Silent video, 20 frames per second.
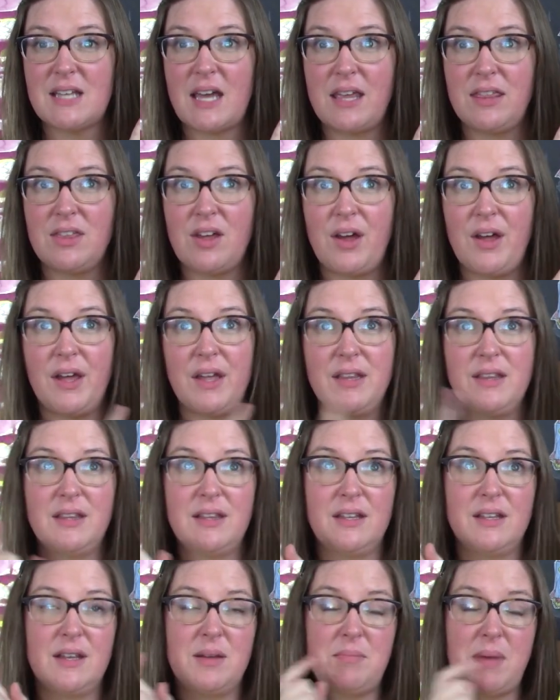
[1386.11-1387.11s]
I thought
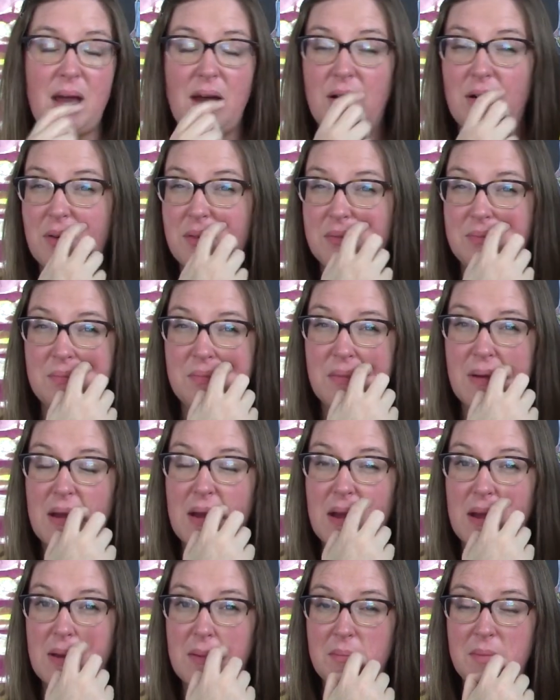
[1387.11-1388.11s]
about,
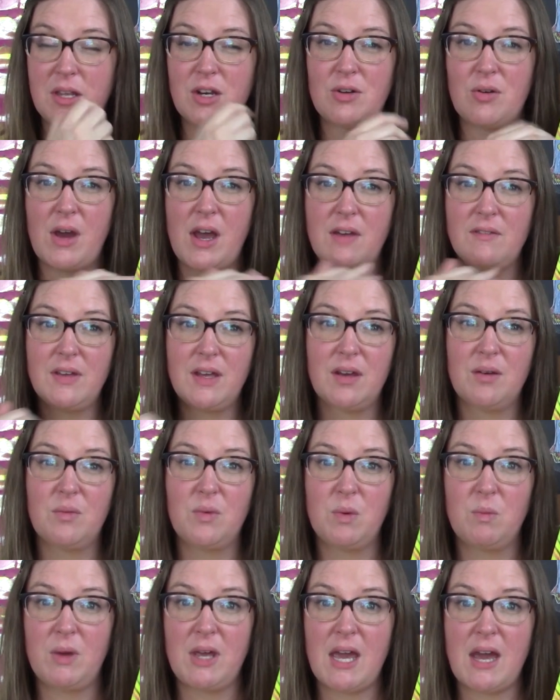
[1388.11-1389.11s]
um, you know, having
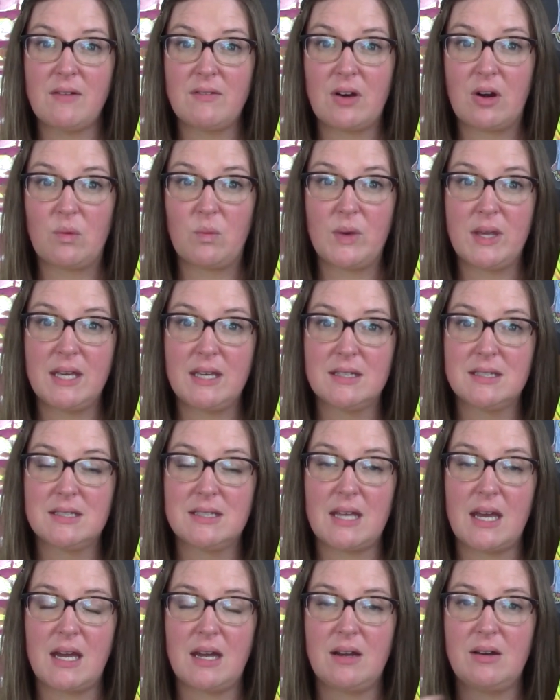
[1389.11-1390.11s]
when we have our weeks
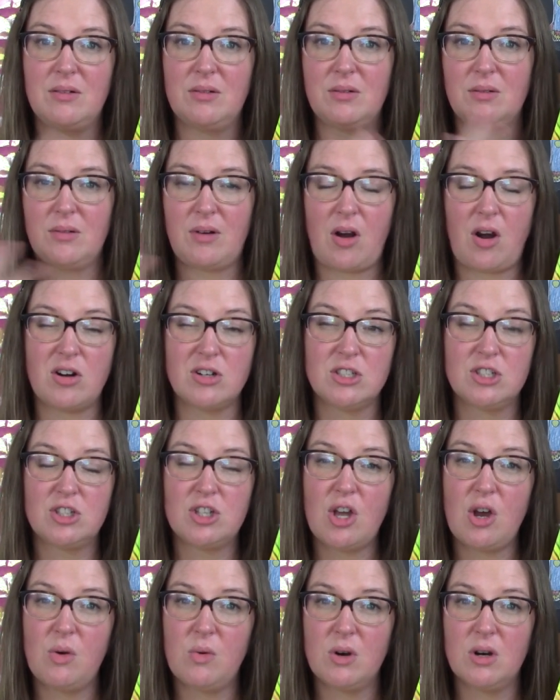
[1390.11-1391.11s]
that are
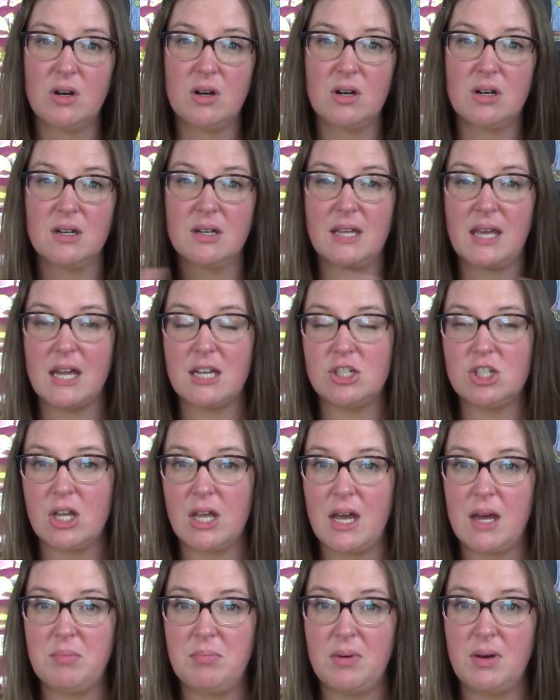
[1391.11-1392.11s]
slower
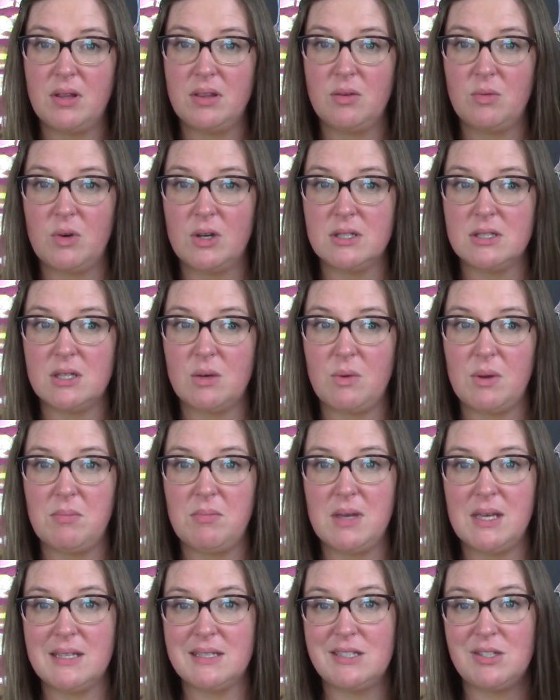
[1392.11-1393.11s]
catching up on the ones that we
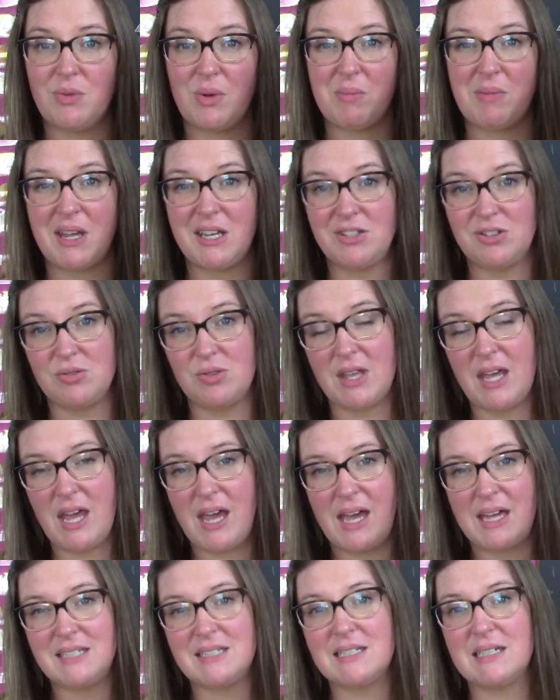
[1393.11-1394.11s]
miss. So we might do
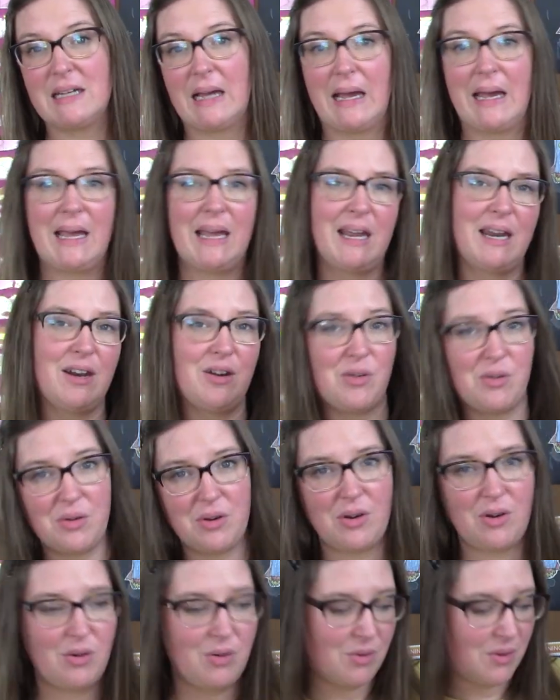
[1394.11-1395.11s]
that. I don't
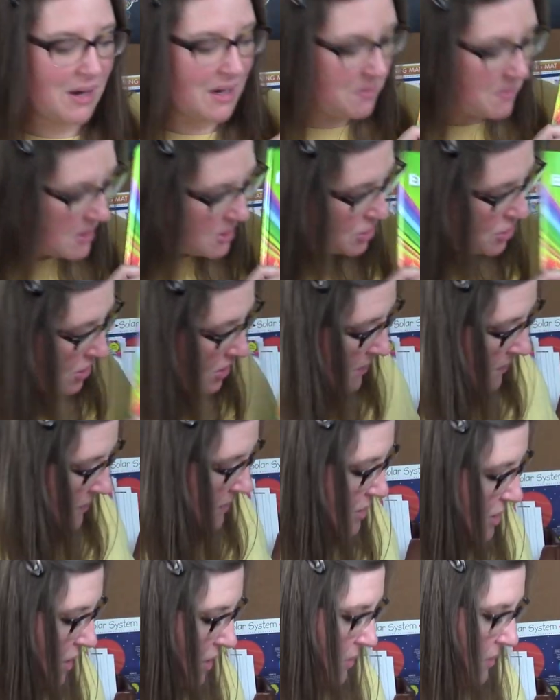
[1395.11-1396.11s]
know. I'm not sure.
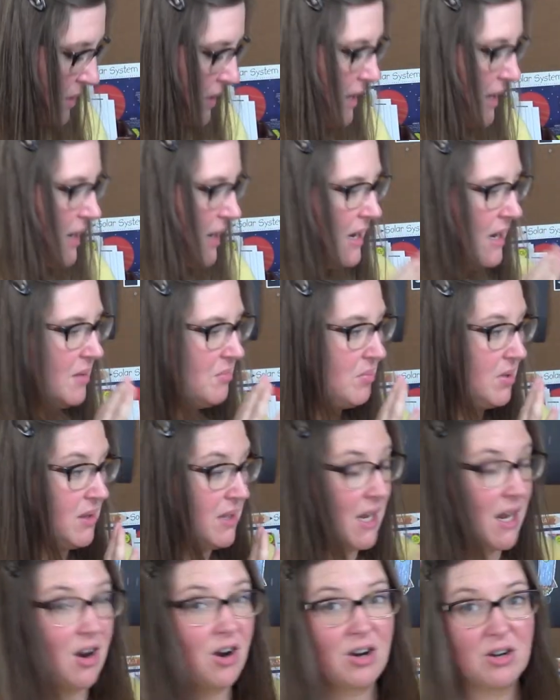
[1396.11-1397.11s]
So, but
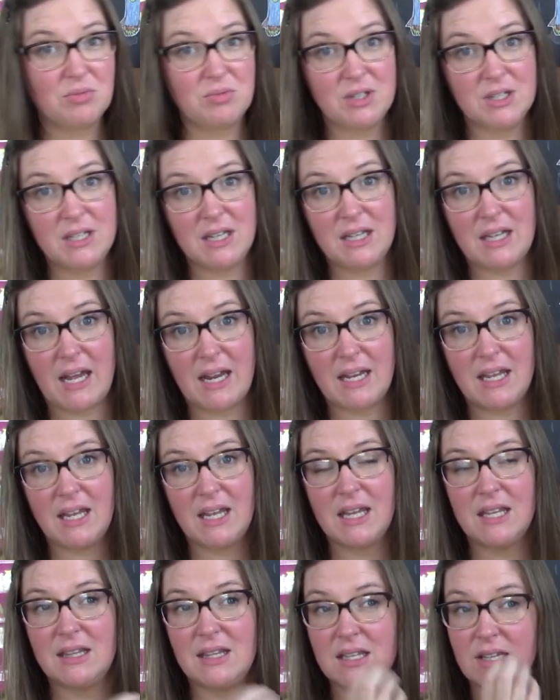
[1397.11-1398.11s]
they are really liking
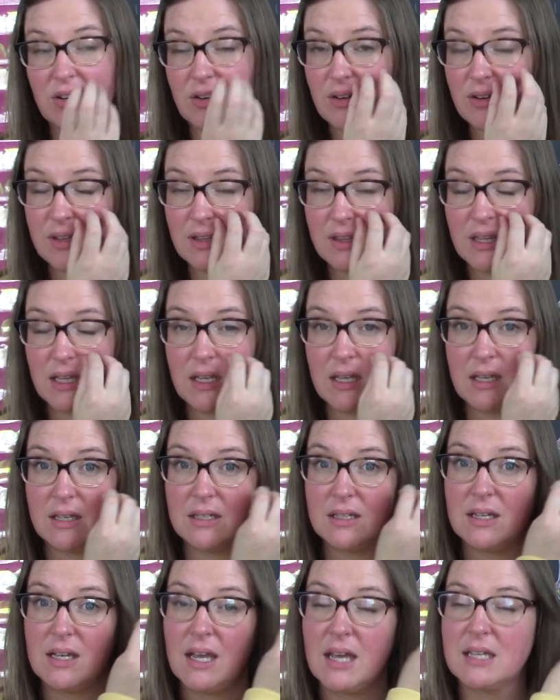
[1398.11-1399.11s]
it. The
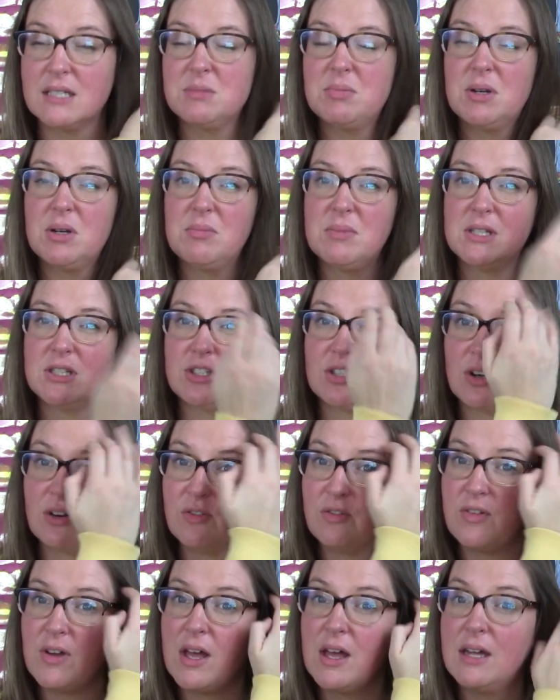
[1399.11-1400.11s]
the experiments are
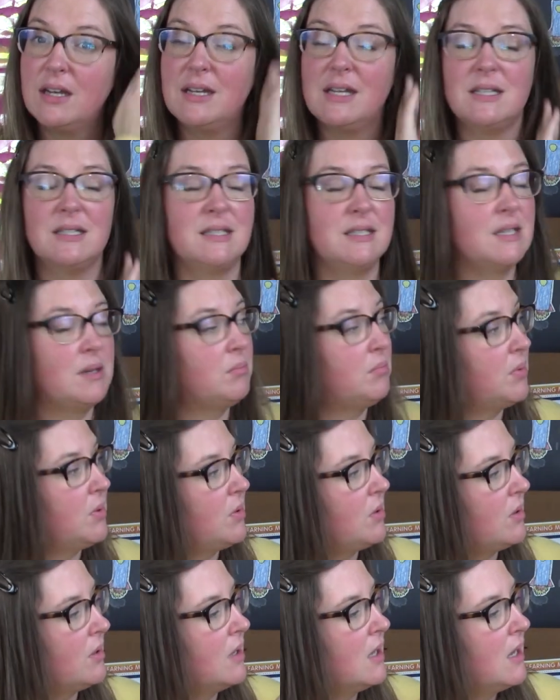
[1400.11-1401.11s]
fun and
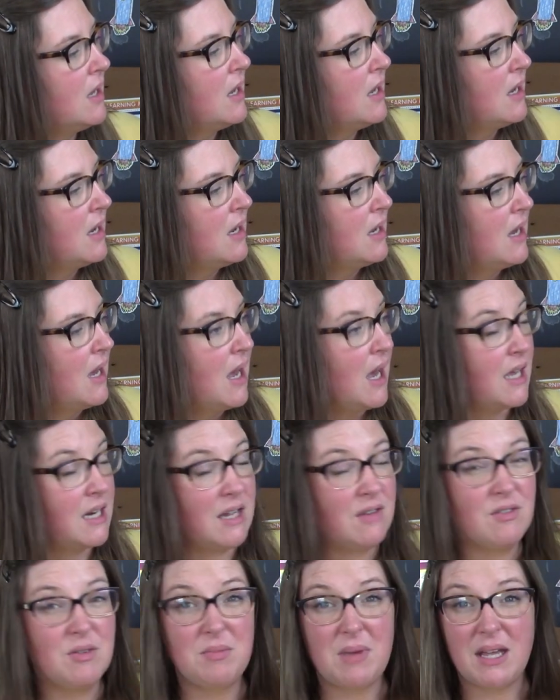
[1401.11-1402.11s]
simple, and
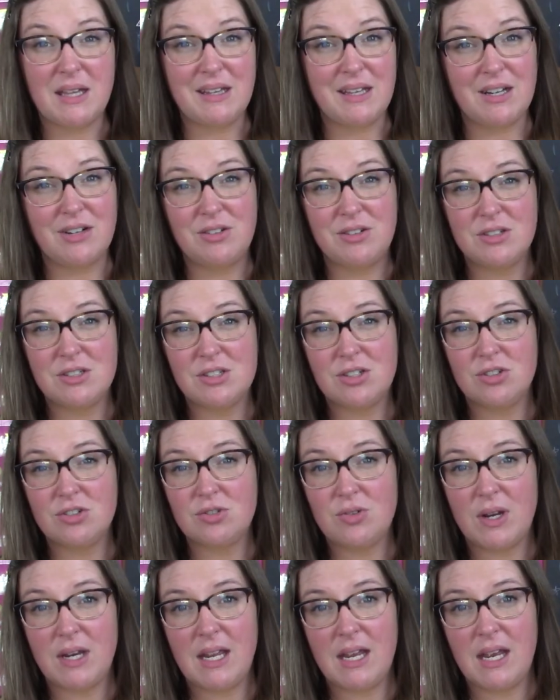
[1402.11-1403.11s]
even my littles are
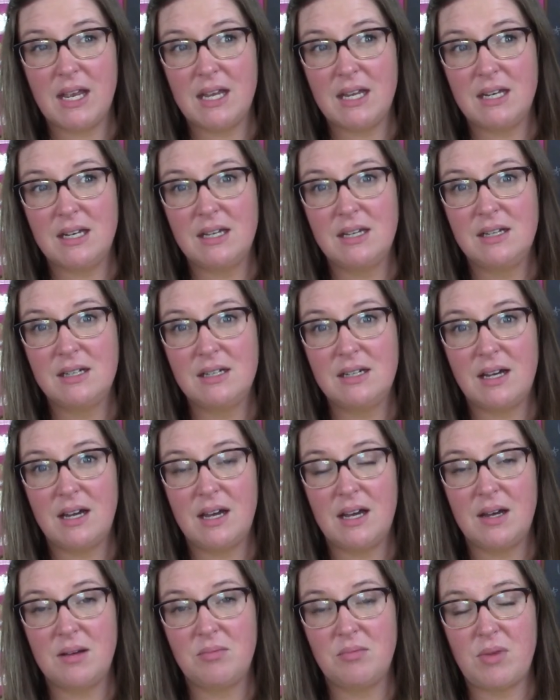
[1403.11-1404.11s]
joining in
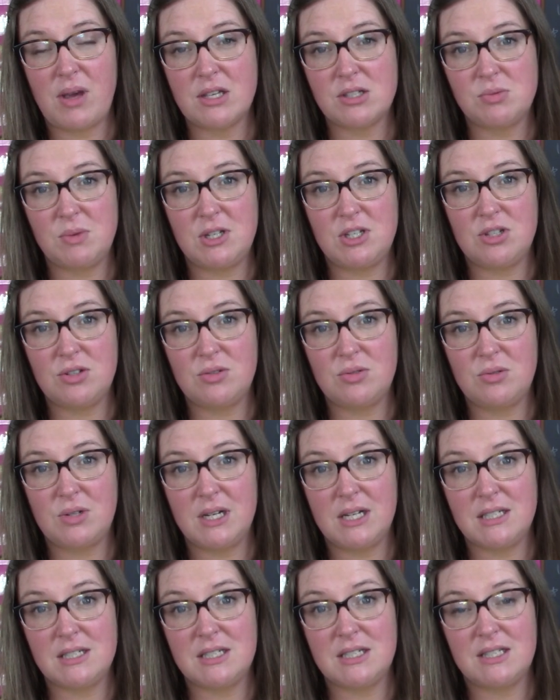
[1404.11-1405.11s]
um, as we do
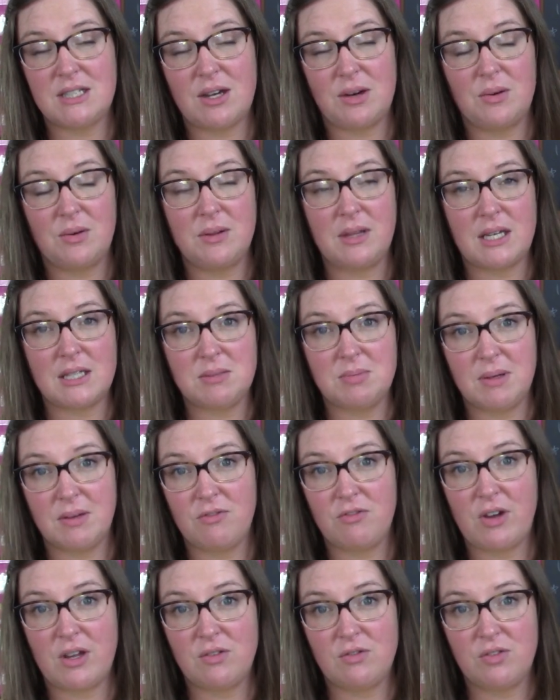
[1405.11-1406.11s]
it. So that's been
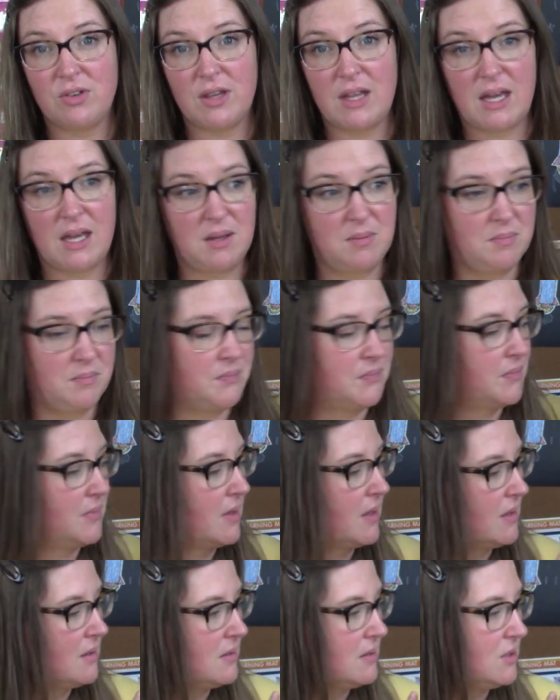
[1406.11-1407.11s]
fun for them
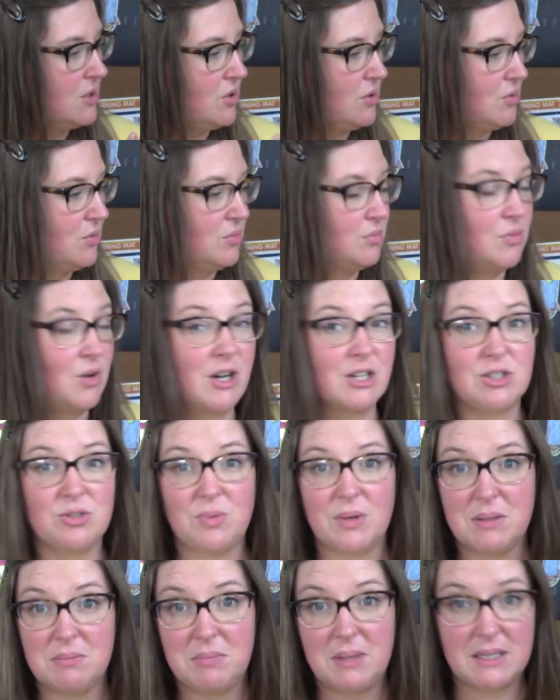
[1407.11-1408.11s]
to watch
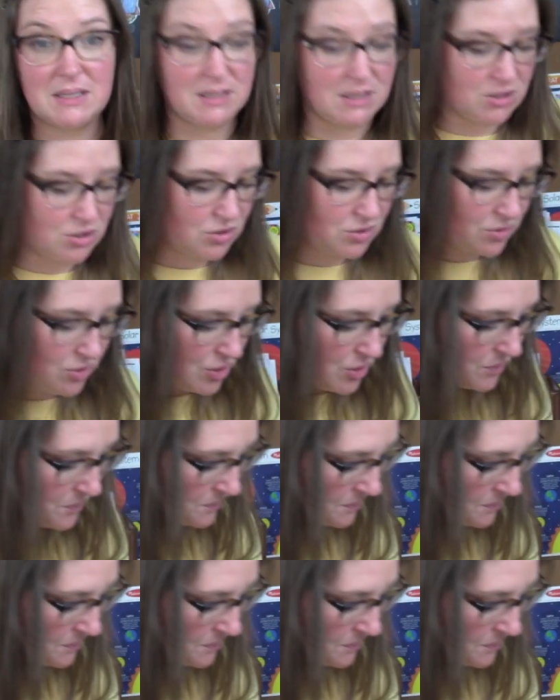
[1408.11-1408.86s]
what big sisters do.